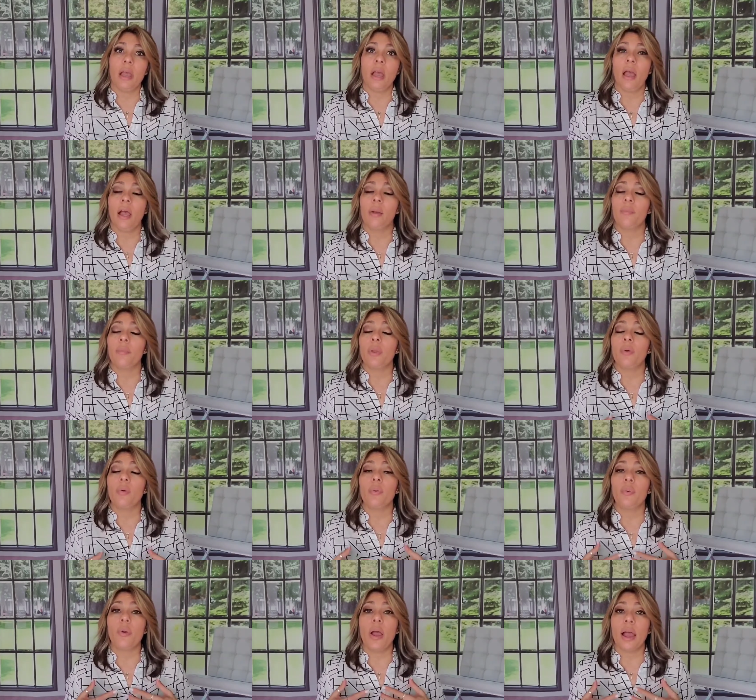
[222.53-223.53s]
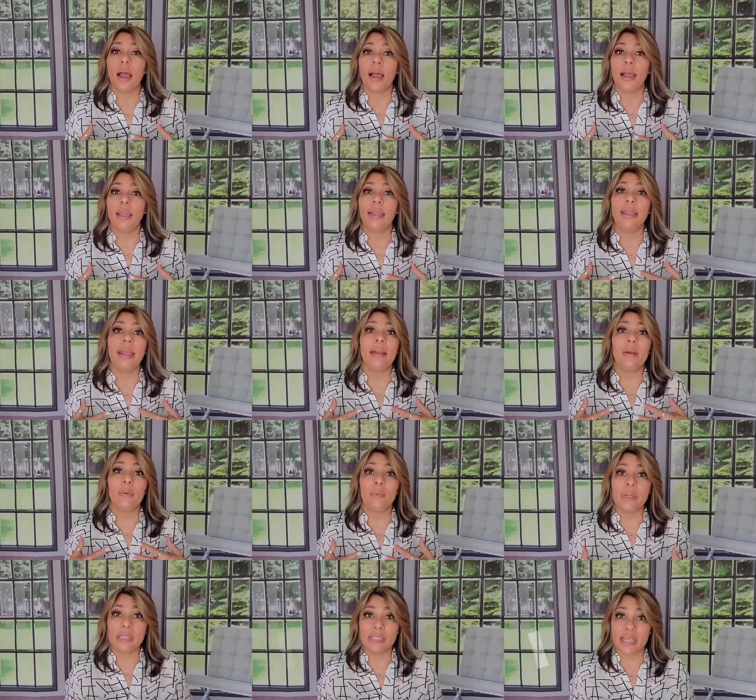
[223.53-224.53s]
Um, I,
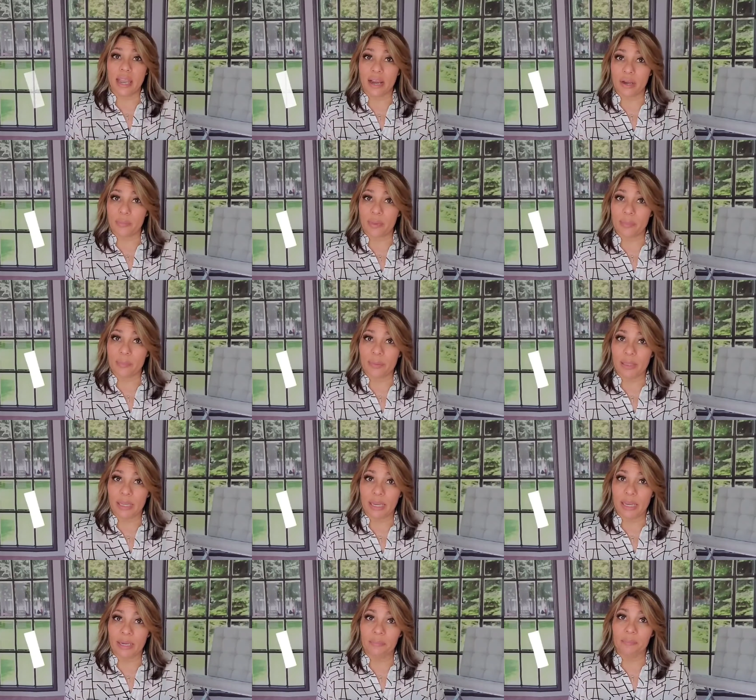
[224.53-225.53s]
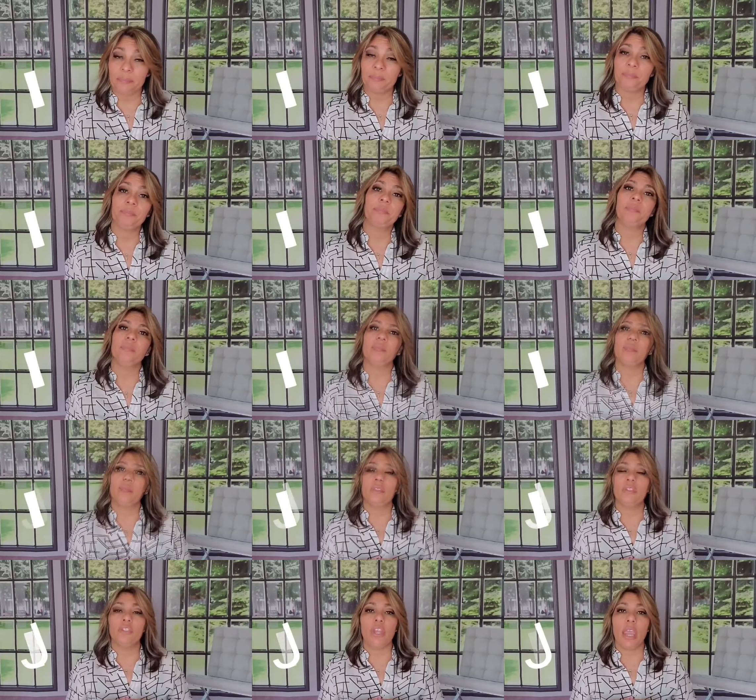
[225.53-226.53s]
retirement plan.
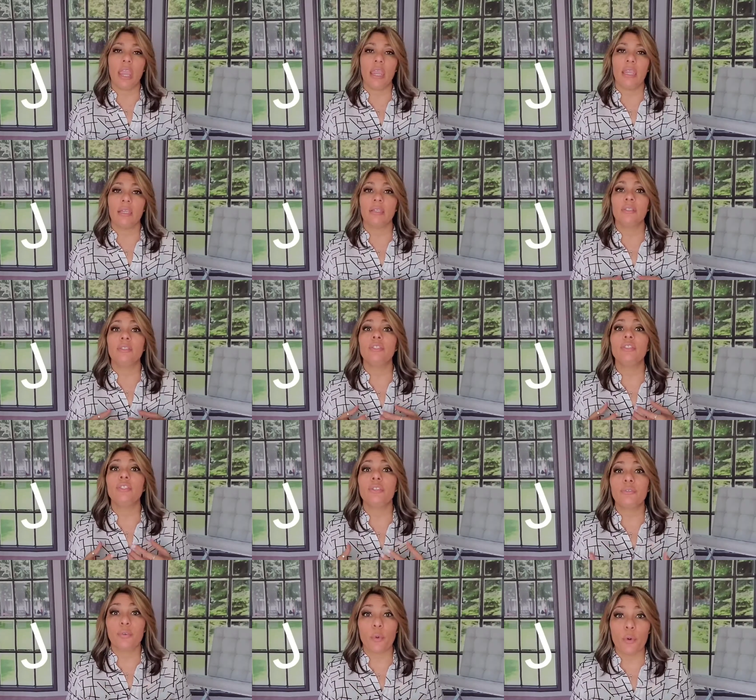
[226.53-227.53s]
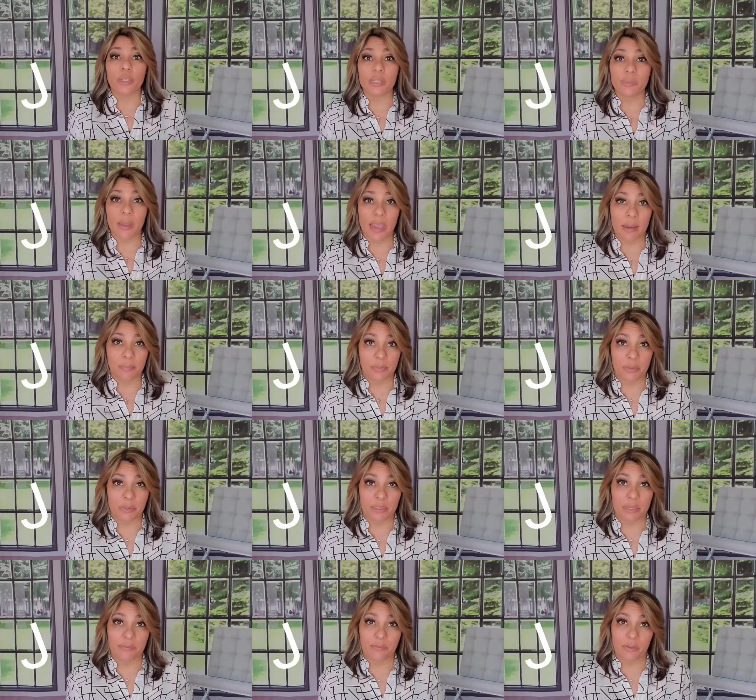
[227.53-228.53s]
J, divorce
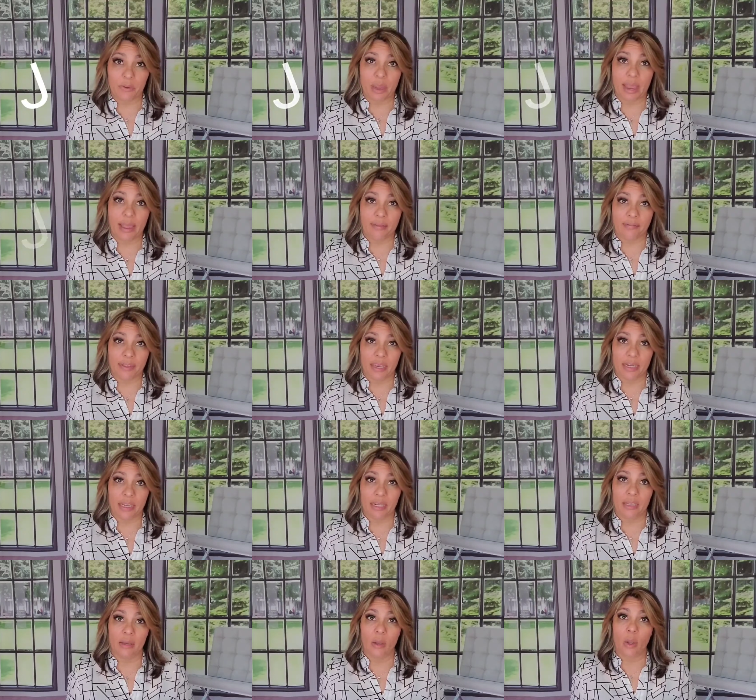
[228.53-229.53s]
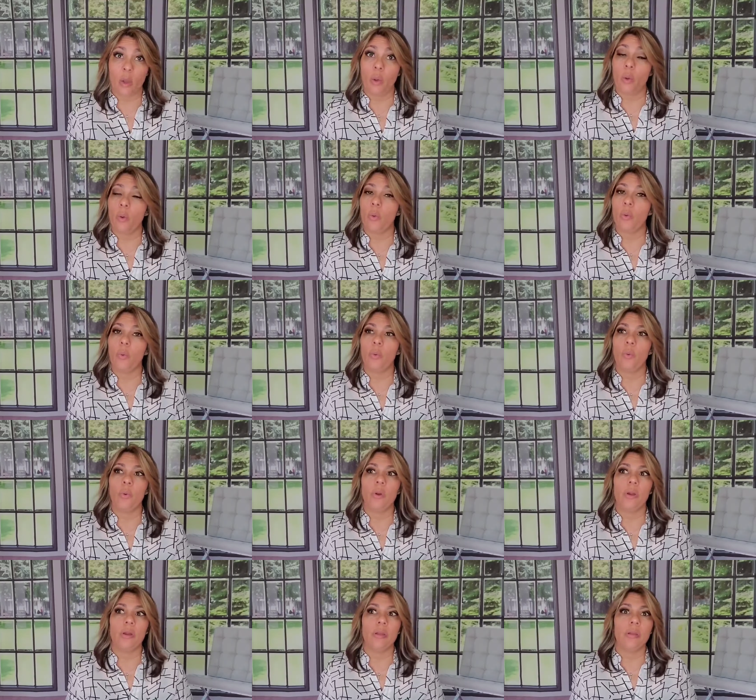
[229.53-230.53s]
papers if you have any,
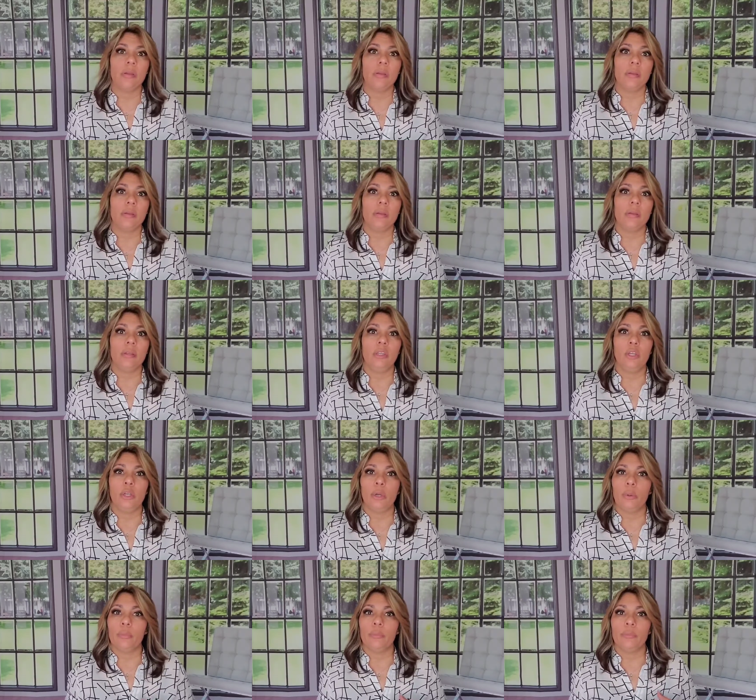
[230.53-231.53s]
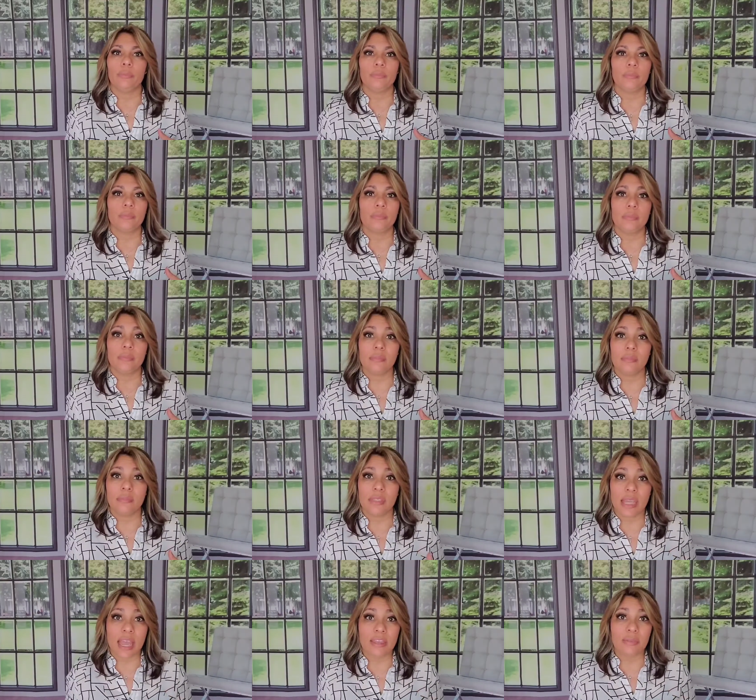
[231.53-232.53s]
or, you know,
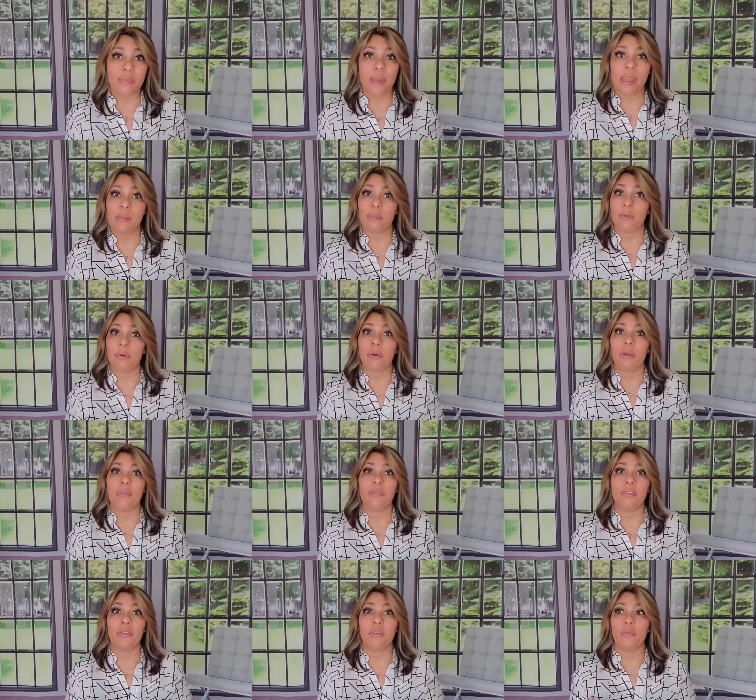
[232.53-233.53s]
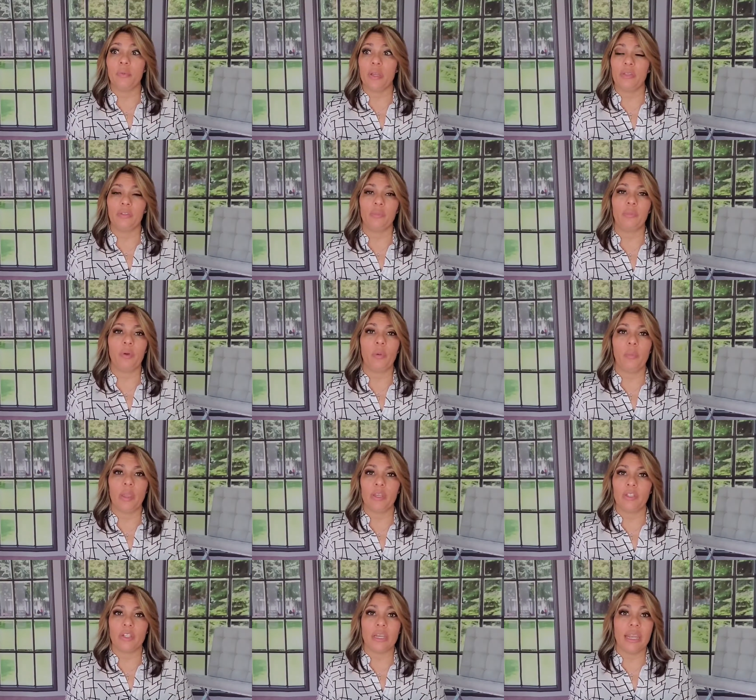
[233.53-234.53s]
death paper if you went to
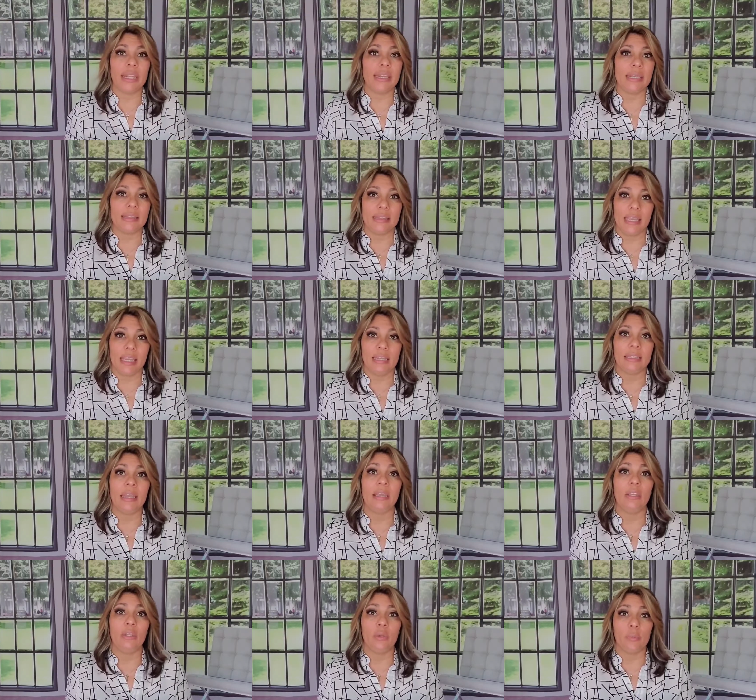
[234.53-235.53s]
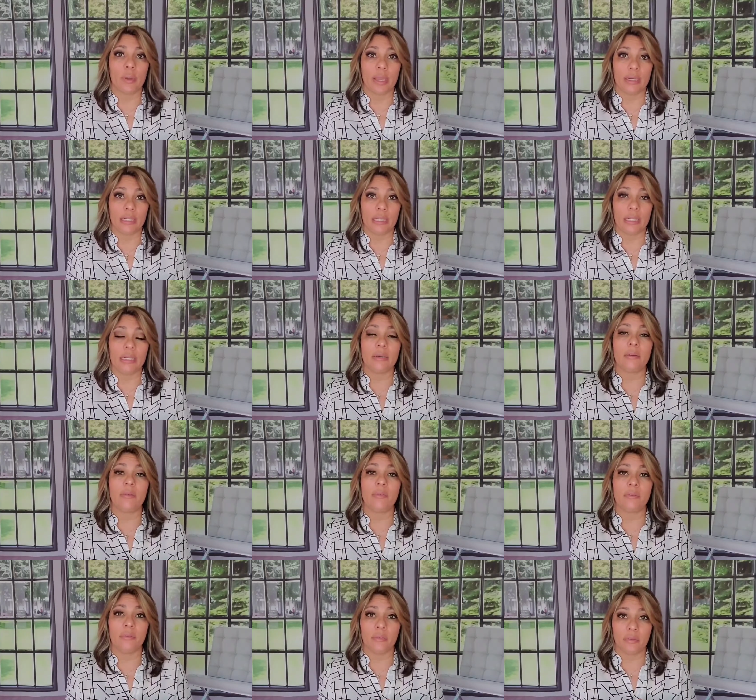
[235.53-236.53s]
probation, anything that you might need
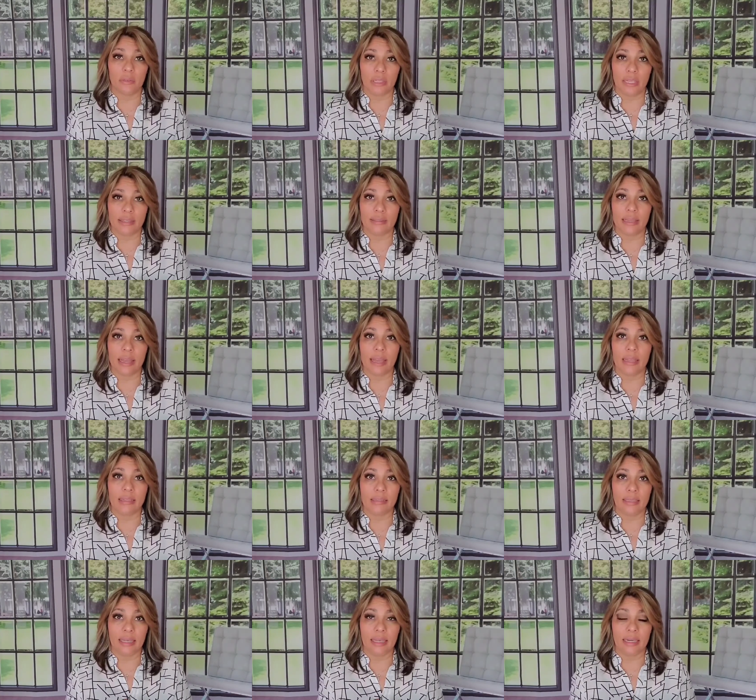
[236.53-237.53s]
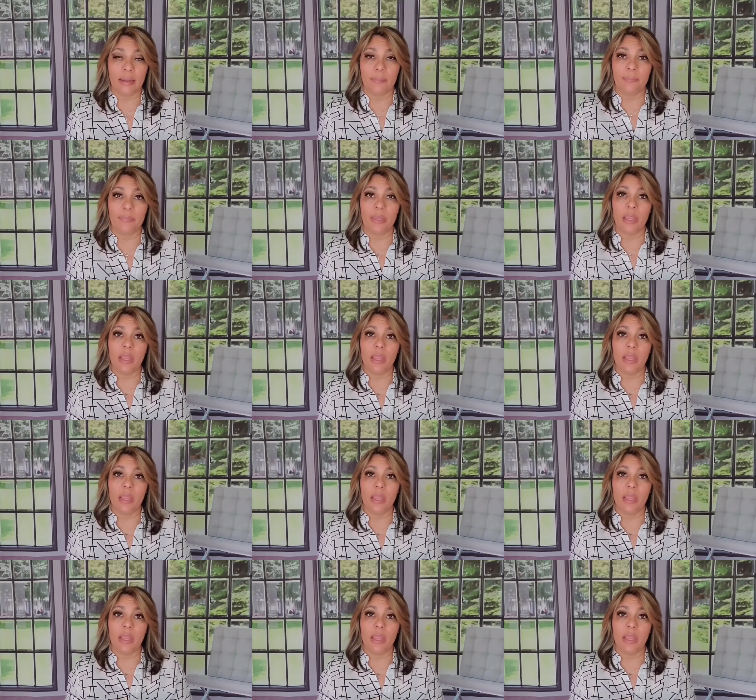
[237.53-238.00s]
like that, get it.